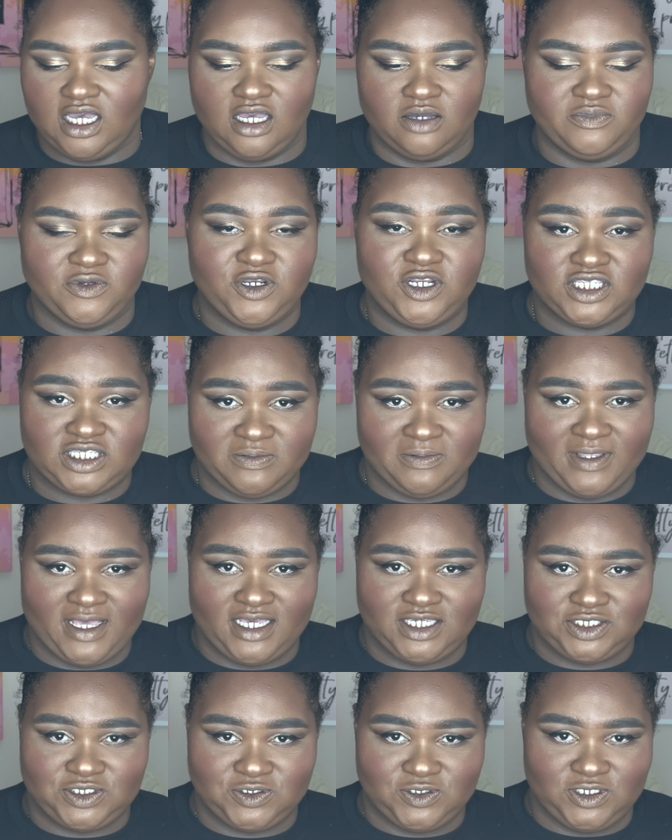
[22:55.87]
beauty supply
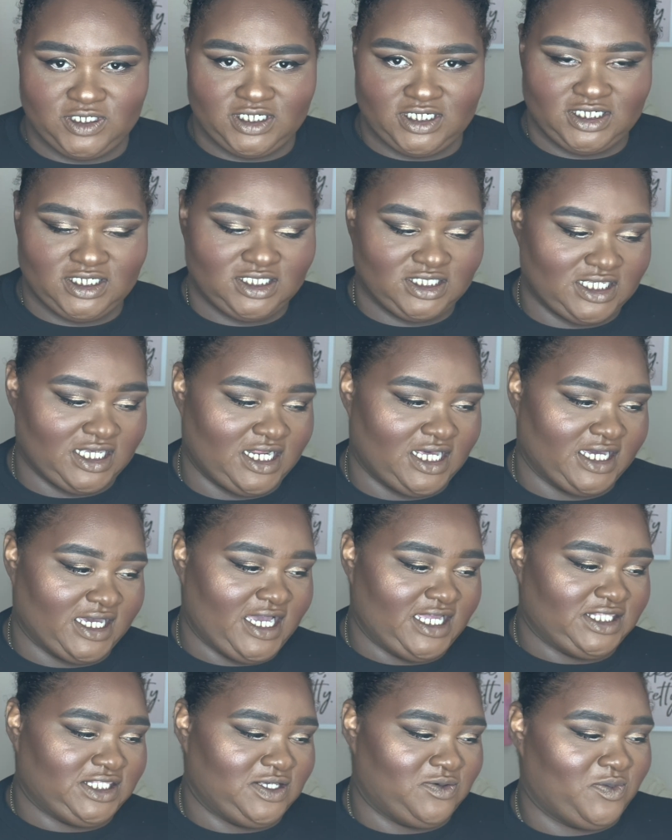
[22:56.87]
store that I
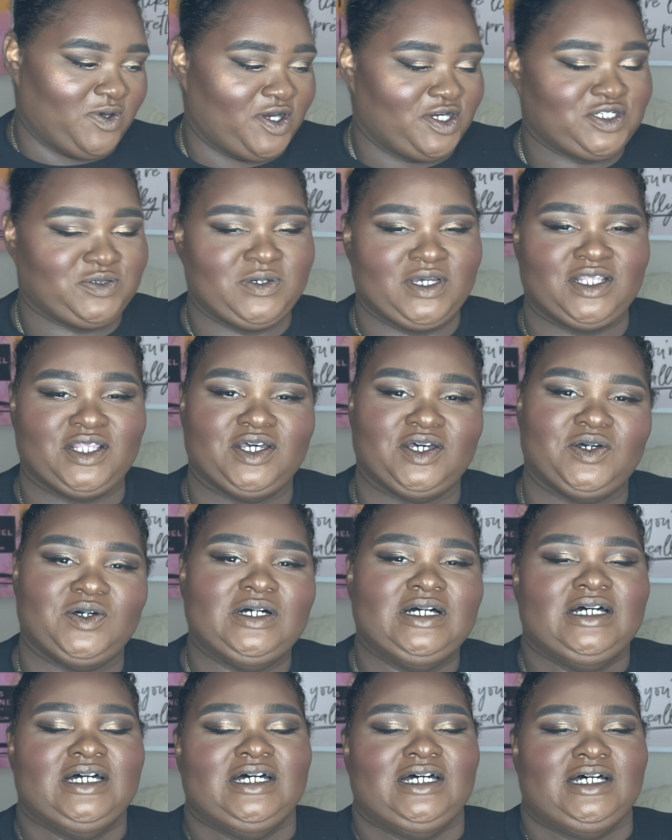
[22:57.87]
got the Marshmallow
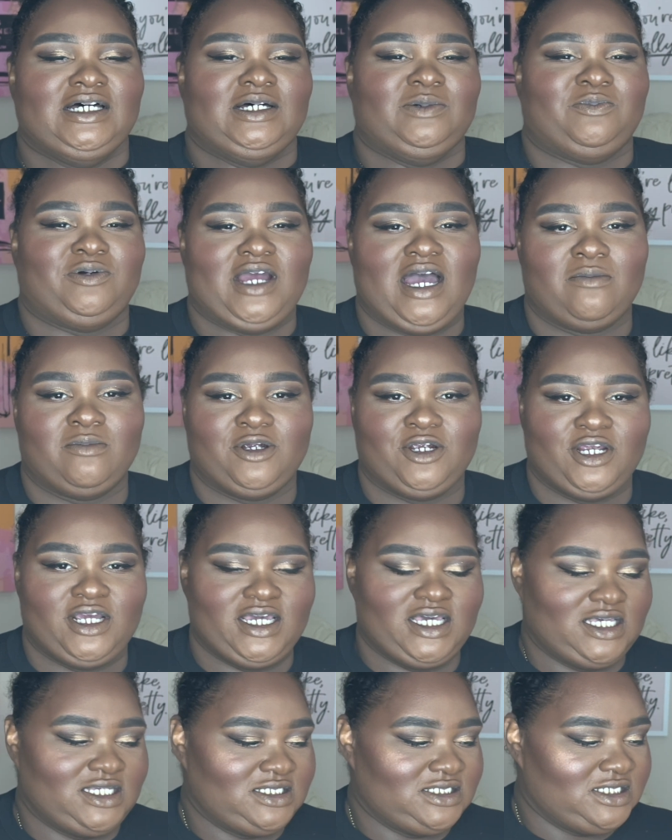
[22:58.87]
Primer
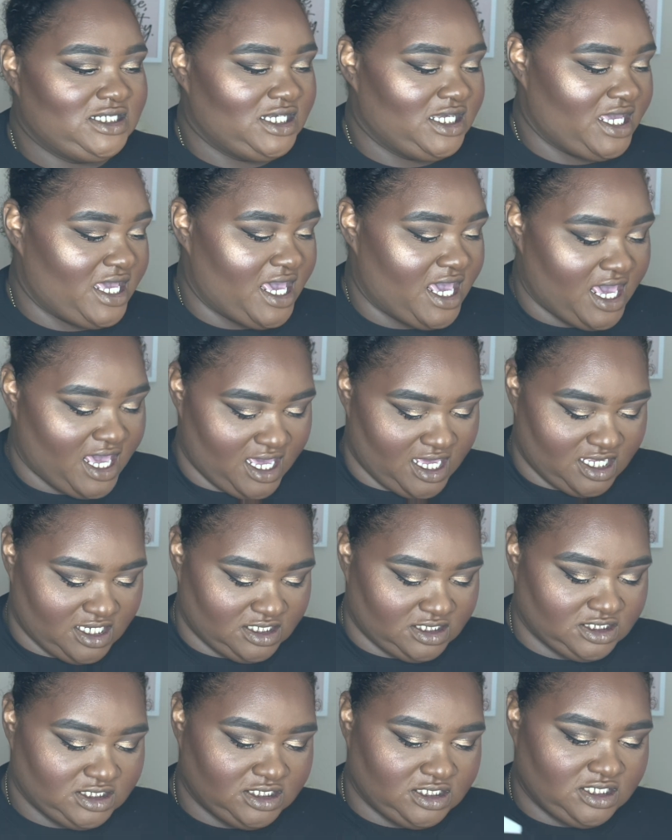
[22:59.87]
in.
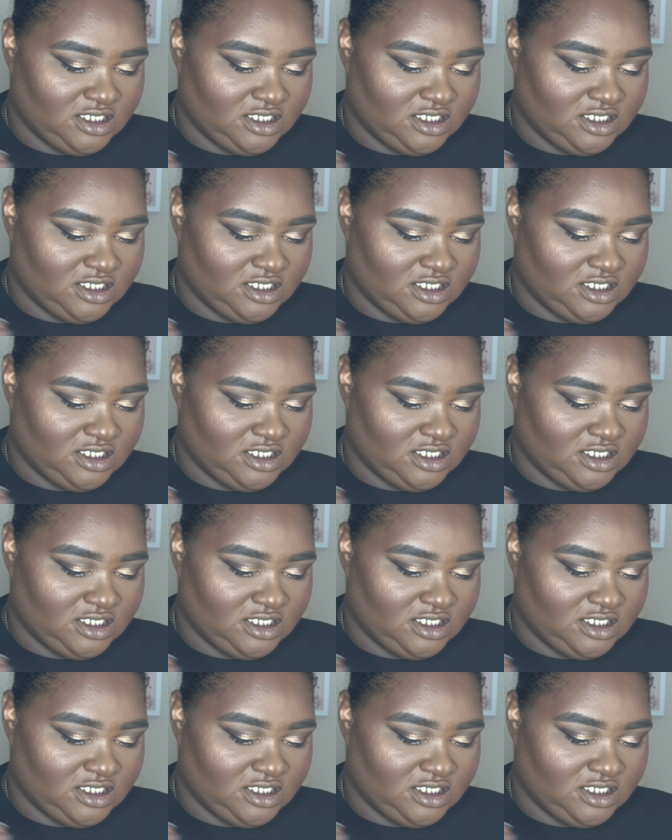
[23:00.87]
And